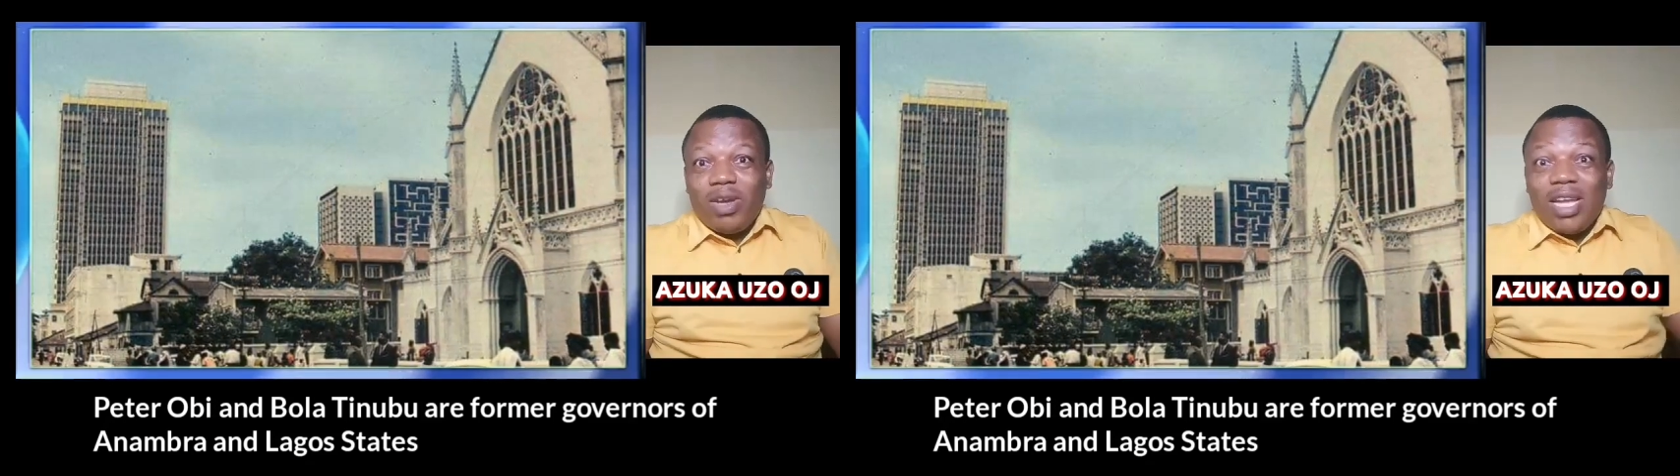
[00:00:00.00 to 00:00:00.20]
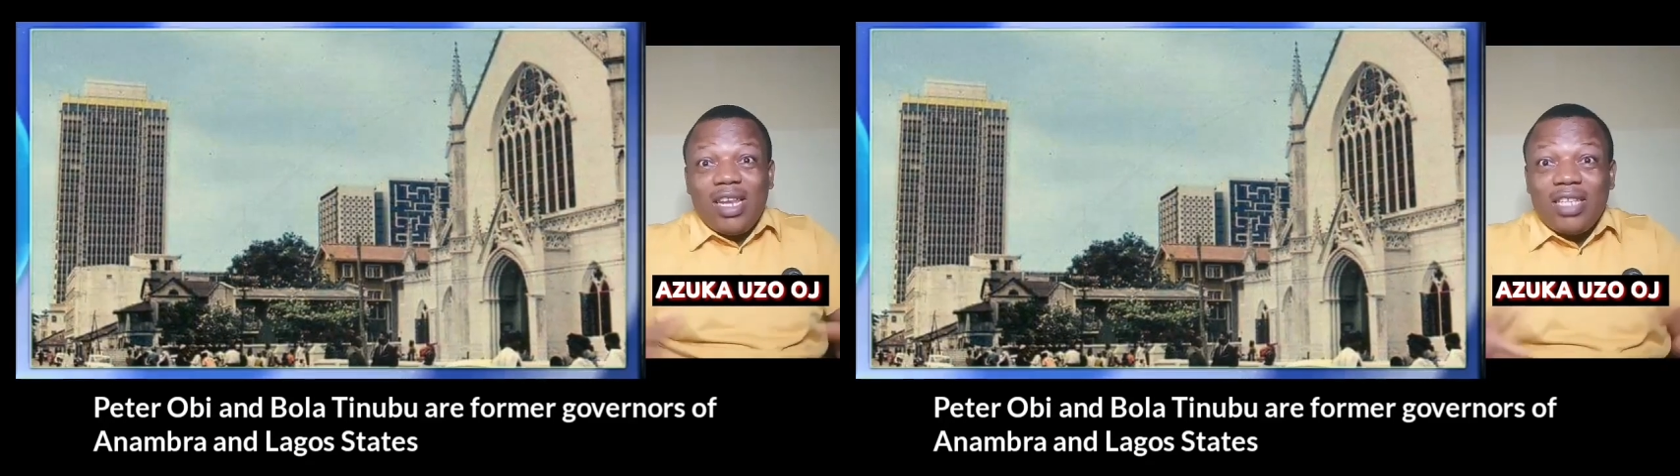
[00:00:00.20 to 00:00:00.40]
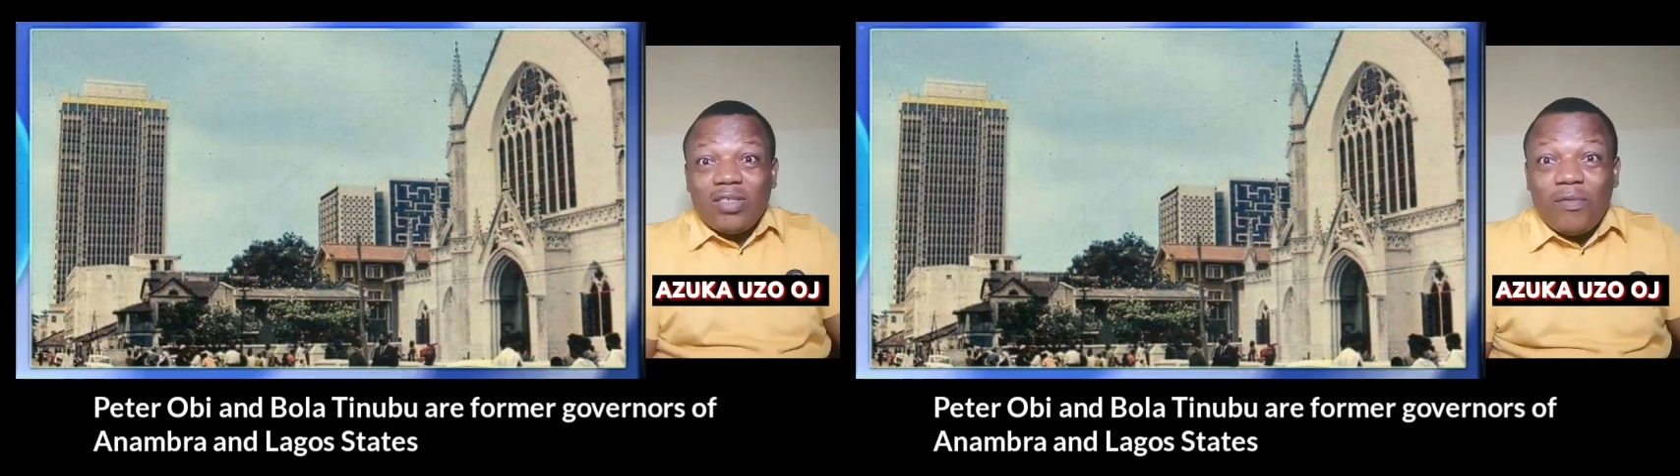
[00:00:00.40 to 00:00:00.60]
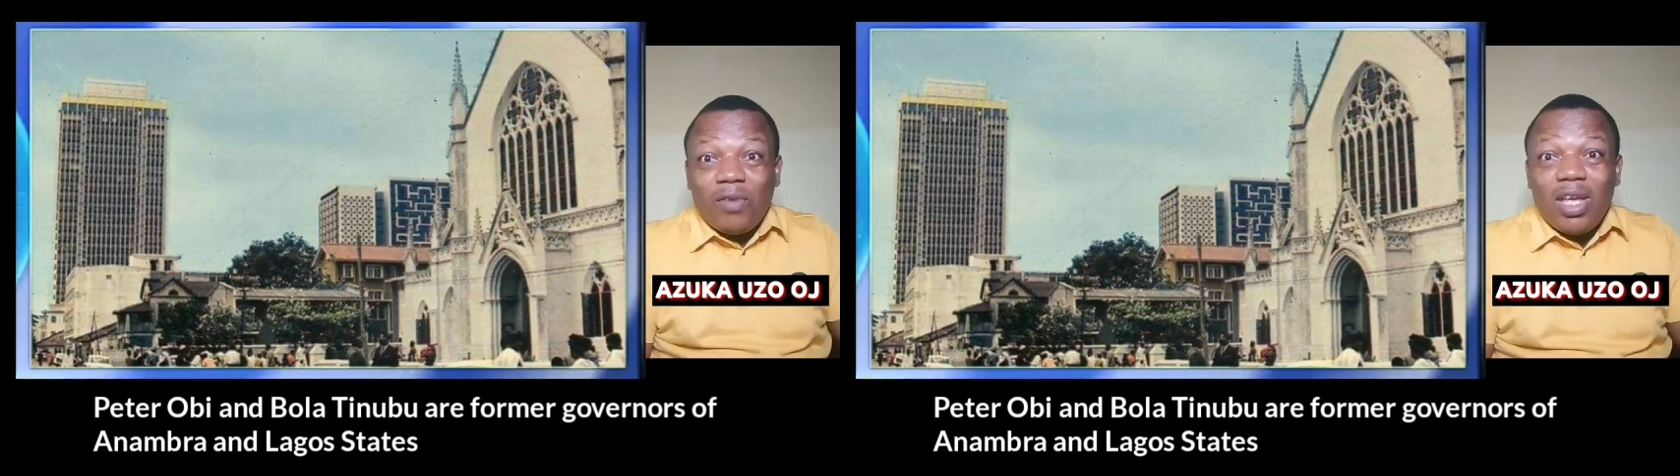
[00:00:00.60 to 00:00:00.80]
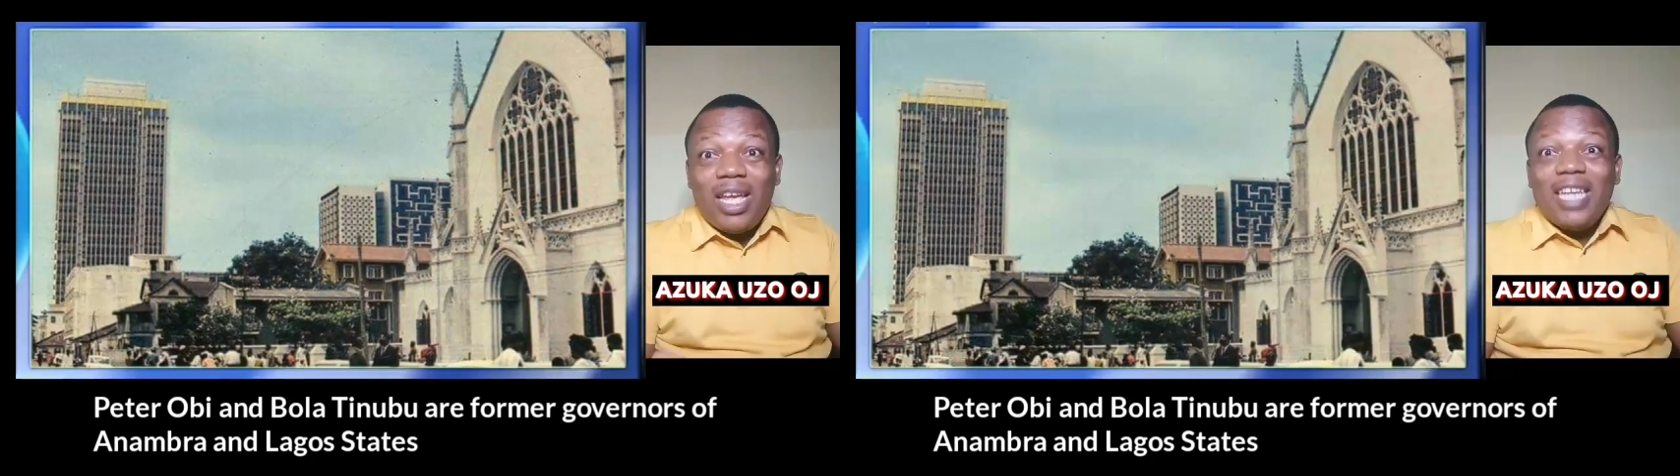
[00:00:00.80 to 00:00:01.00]
regardless
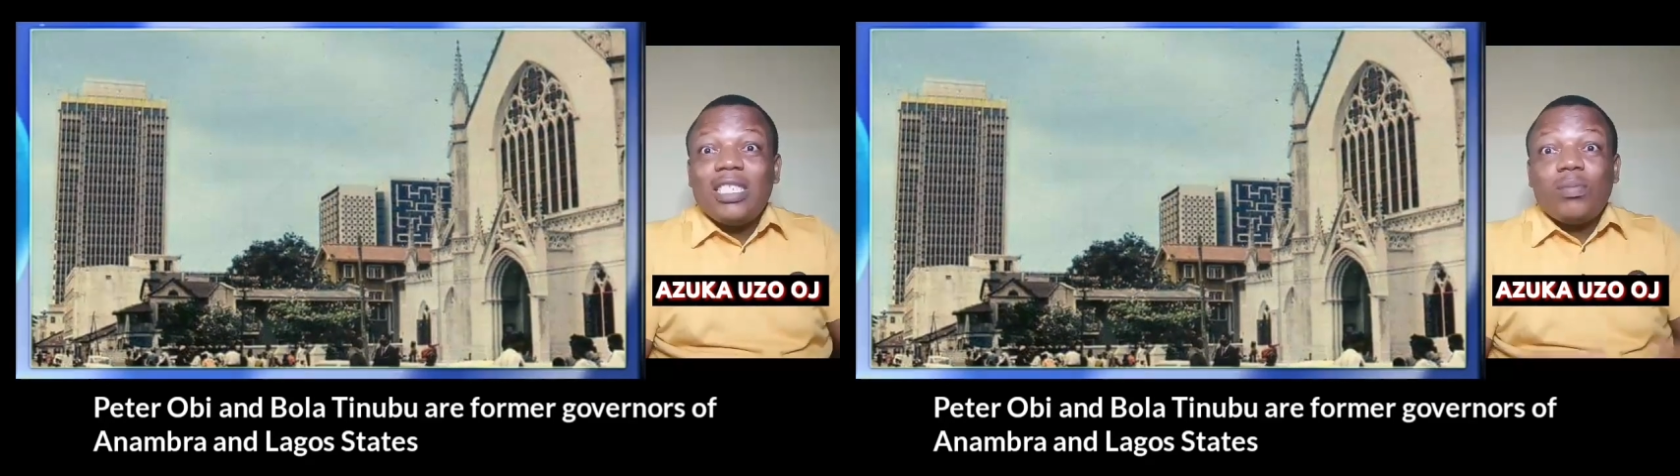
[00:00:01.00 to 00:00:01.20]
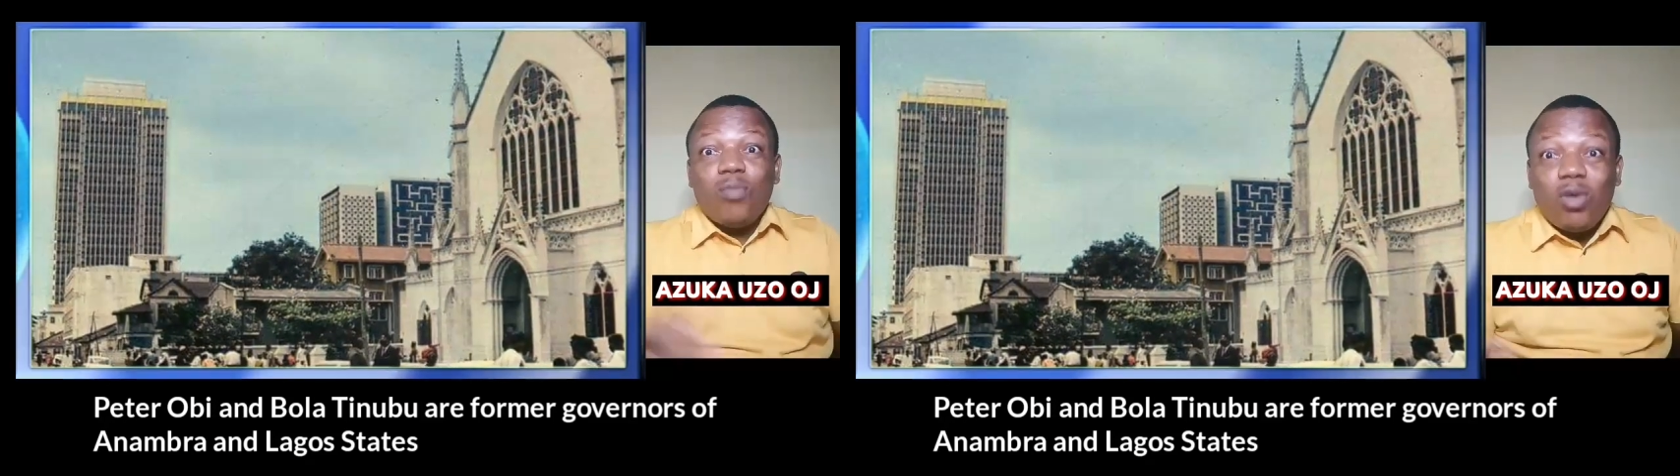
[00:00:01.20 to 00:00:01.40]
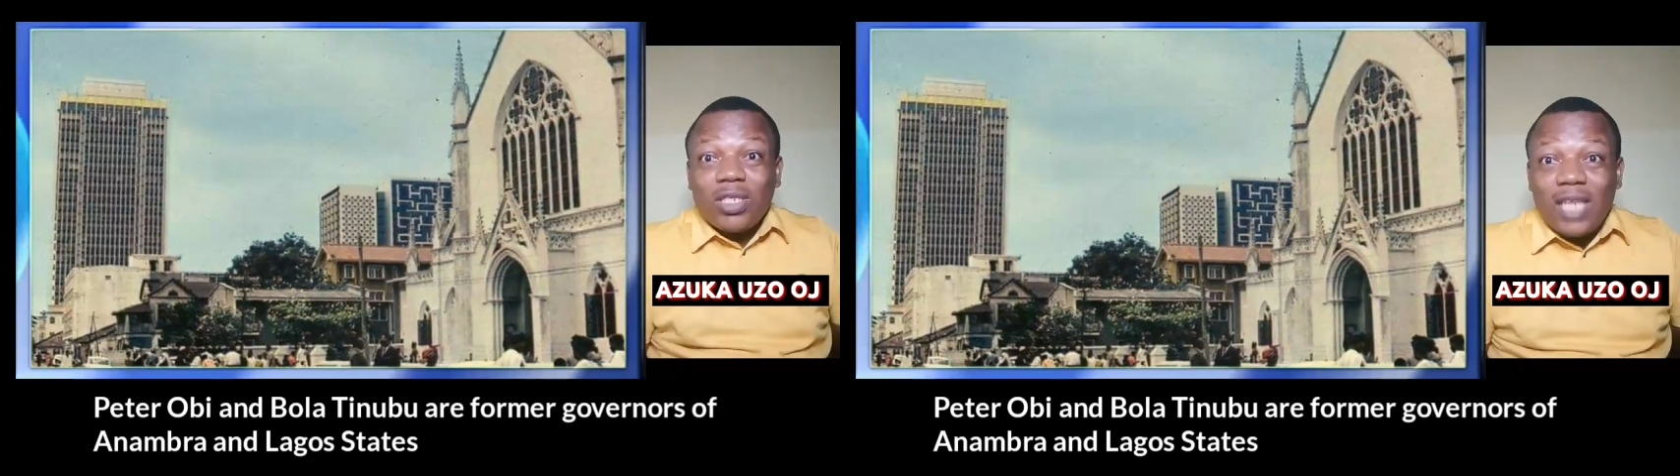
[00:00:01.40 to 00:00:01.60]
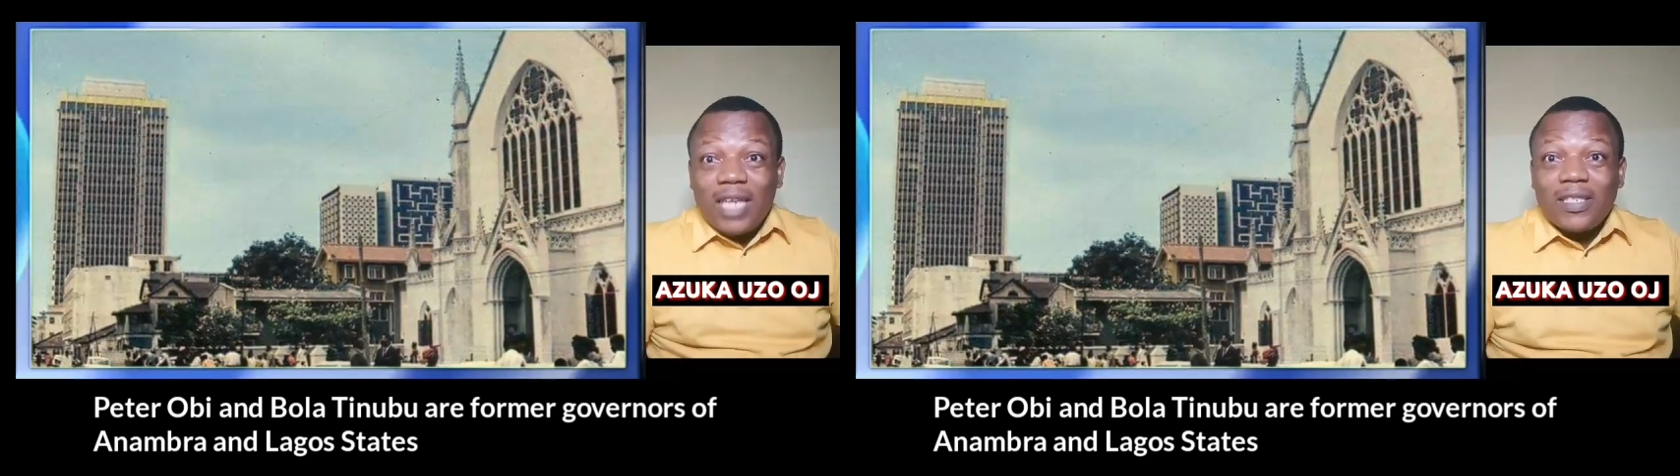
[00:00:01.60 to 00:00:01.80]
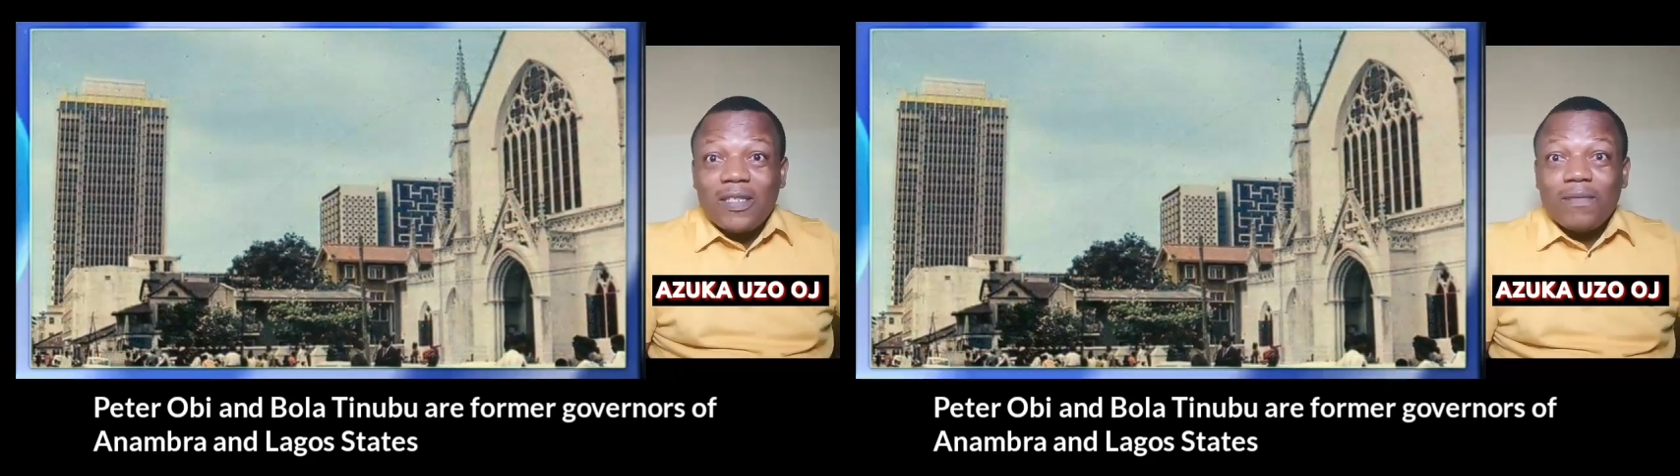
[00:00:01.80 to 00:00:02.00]
of its small
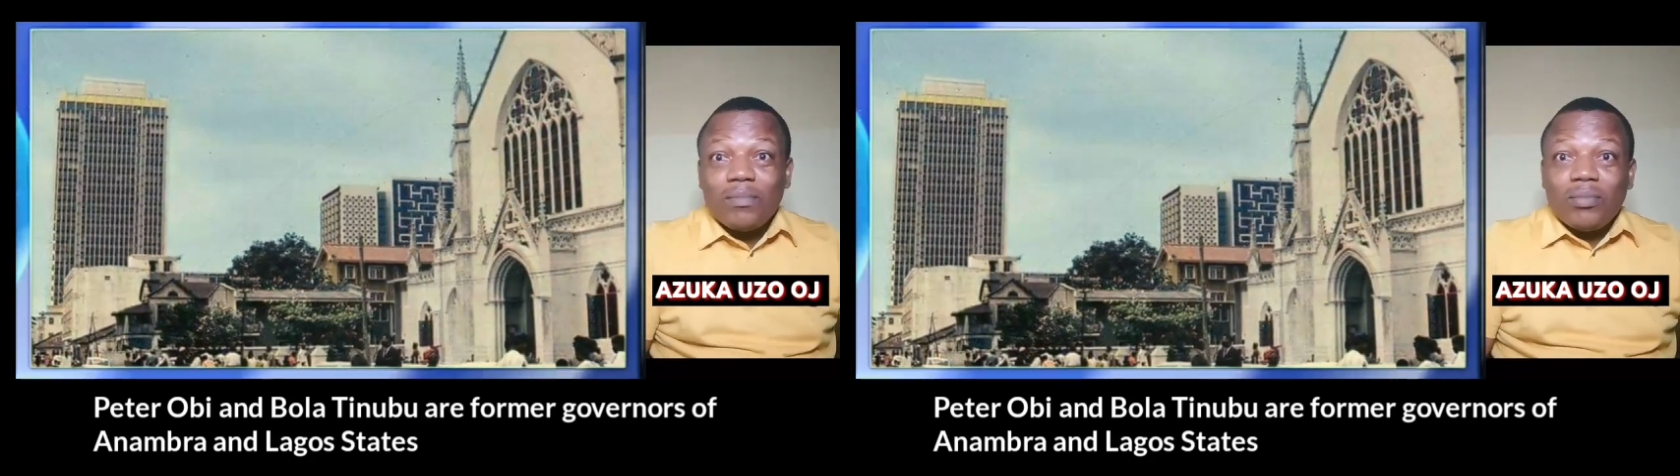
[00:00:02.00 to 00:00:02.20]
size,